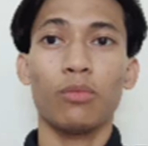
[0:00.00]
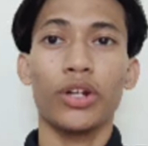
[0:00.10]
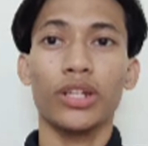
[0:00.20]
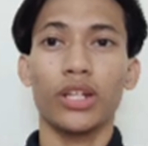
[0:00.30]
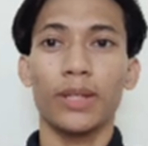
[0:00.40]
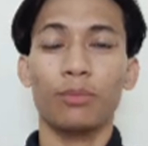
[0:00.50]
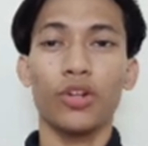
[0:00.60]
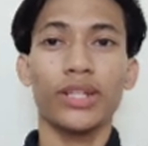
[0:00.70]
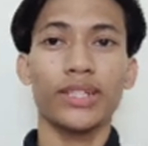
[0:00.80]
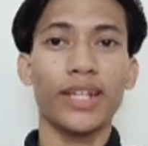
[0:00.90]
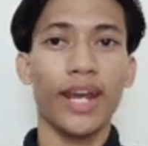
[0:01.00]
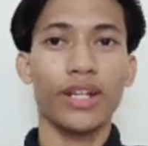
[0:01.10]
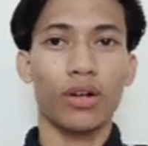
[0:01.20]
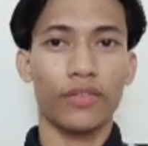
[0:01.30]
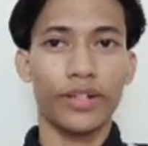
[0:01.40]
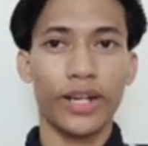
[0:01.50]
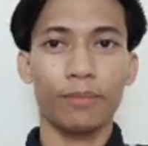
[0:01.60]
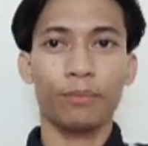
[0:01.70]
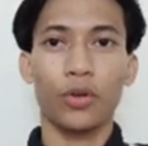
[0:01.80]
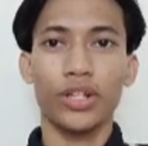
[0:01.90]
monetary policy and
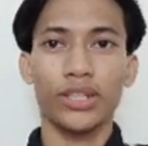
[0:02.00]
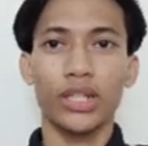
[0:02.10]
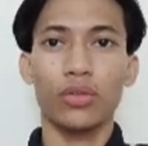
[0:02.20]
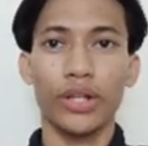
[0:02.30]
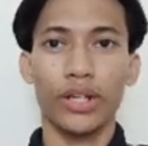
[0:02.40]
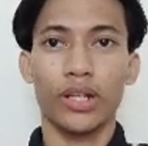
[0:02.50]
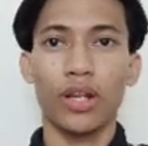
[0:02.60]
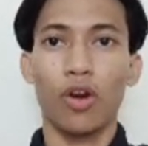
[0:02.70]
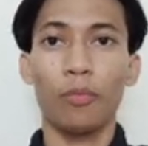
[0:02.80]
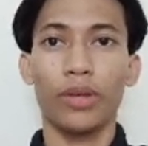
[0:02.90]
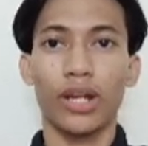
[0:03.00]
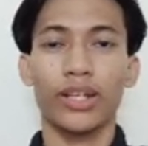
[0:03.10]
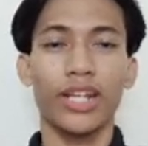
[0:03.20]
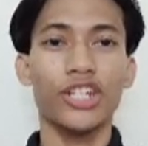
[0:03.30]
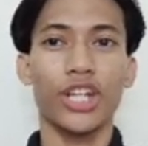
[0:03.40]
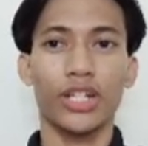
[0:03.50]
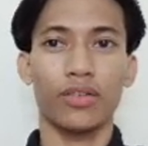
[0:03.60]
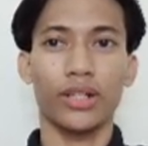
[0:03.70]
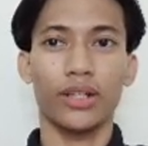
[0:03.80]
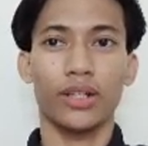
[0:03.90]
overnight policy rate OPR in
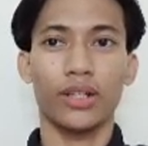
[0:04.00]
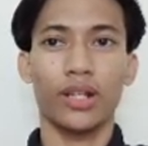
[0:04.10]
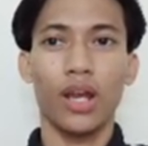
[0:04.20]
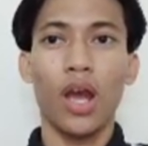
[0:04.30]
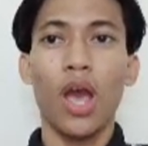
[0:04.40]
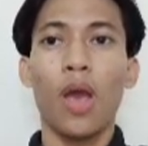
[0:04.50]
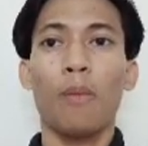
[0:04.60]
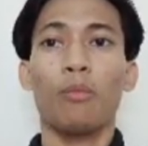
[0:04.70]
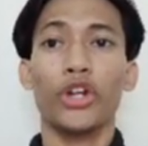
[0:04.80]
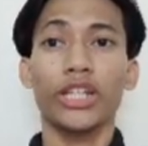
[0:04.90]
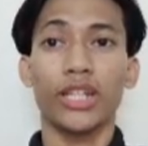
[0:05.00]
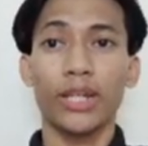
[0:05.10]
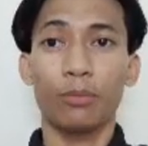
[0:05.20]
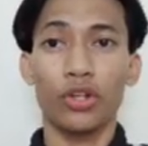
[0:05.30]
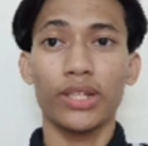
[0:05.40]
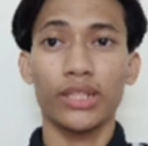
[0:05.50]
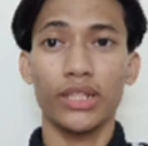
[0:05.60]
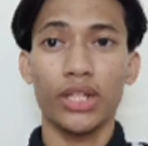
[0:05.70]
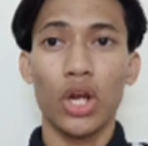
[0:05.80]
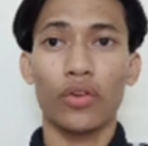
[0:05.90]
general. Monetary
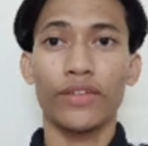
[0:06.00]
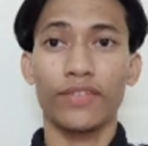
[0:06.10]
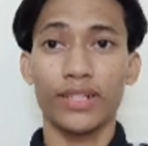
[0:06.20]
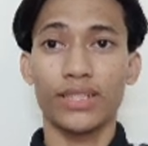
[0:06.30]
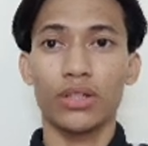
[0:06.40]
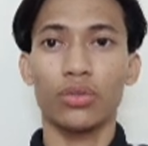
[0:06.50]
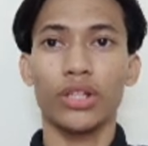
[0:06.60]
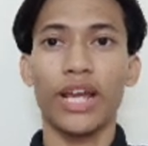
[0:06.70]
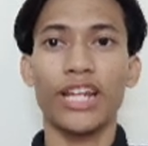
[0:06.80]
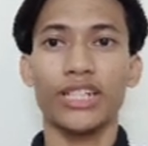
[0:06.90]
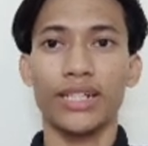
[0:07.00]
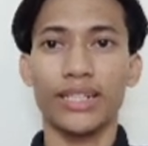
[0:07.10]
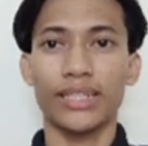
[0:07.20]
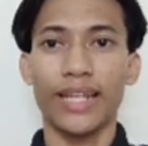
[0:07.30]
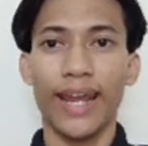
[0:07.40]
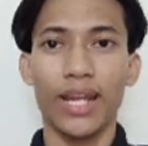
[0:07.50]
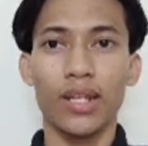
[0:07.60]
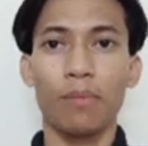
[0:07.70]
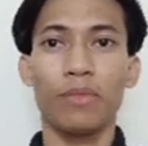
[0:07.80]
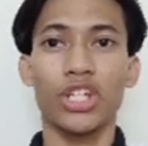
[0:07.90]
policy refers to the actions
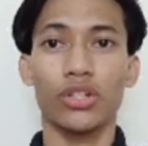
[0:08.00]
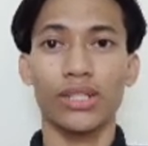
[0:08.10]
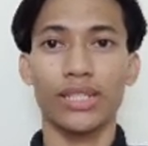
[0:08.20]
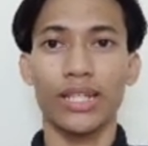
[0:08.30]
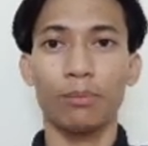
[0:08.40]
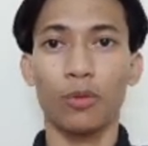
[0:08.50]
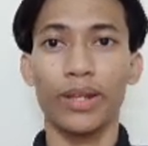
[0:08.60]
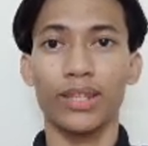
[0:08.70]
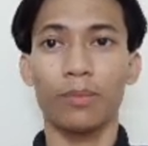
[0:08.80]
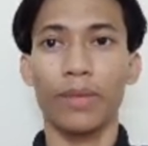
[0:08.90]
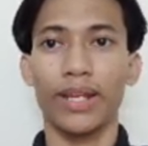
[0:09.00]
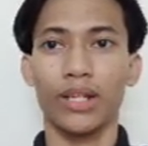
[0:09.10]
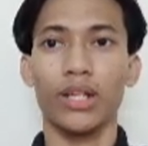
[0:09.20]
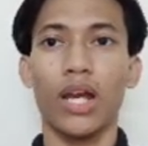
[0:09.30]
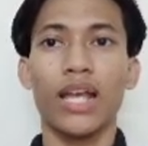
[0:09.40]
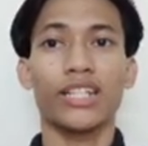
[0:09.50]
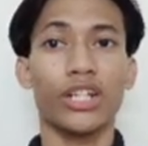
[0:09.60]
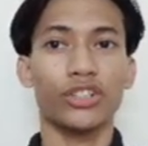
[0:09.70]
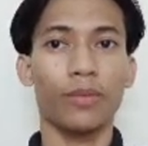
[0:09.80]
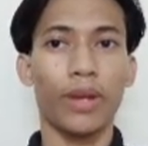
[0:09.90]
and measures implemented by a
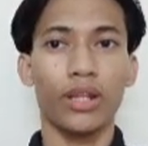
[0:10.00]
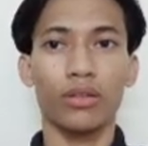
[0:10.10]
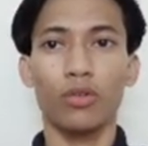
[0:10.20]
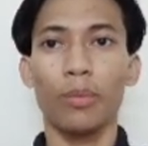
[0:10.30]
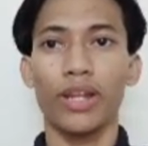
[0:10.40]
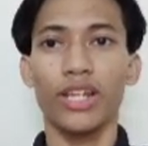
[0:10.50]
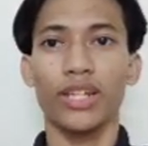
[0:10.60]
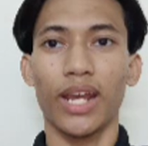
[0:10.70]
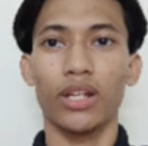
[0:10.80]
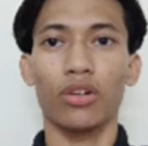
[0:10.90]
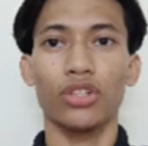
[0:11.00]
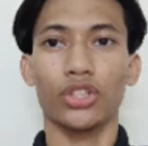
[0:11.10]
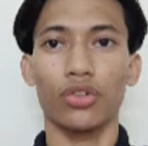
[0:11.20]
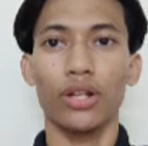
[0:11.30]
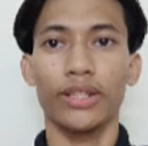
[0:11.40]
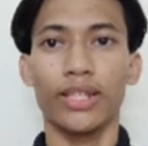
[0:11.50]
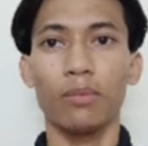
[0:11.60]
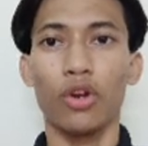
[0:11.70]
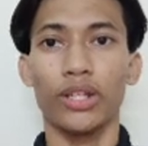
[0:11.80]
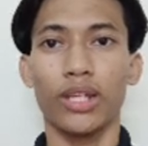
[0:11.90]
central bank to manage and control the
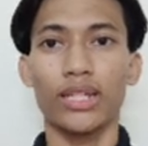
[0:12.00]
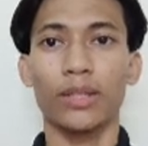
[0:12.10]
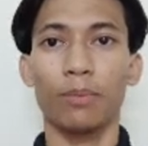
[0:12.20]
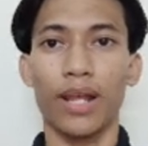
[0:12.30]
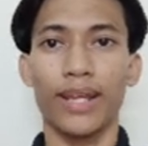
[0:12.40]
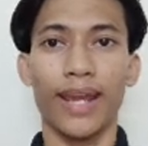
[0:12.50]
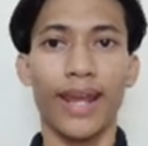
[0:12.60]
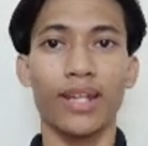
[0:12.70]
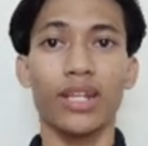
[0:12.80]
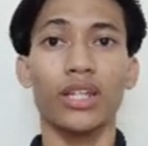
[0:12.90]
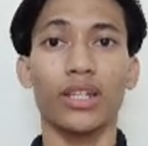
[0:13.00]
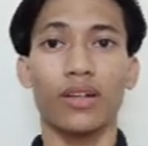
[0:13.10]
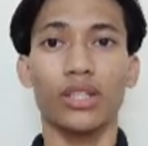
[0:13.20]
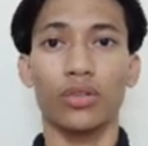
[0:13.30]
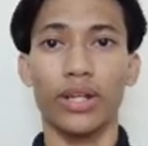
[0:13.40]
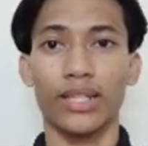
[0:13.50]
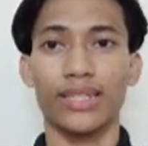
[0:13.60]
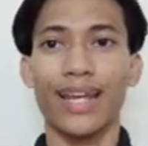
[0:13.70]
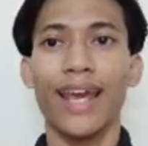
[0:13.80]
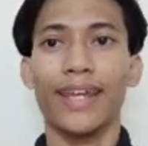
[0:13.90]
money supply and interest
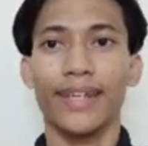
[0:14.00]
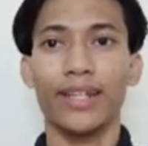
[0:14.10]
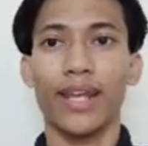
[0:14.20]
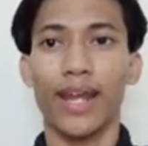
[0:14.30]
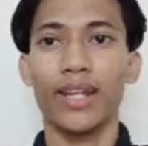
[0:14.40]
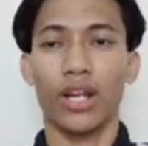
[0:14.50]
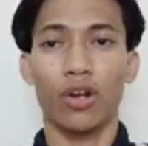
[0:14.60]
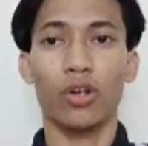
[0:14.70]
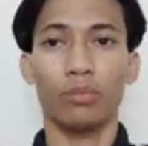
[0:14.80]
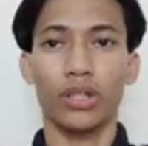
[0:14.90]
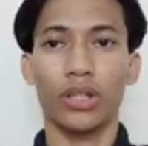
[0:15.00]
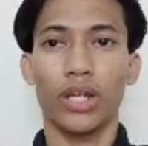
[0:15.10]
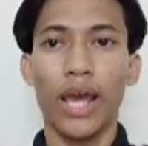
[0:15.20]
rates in an economy.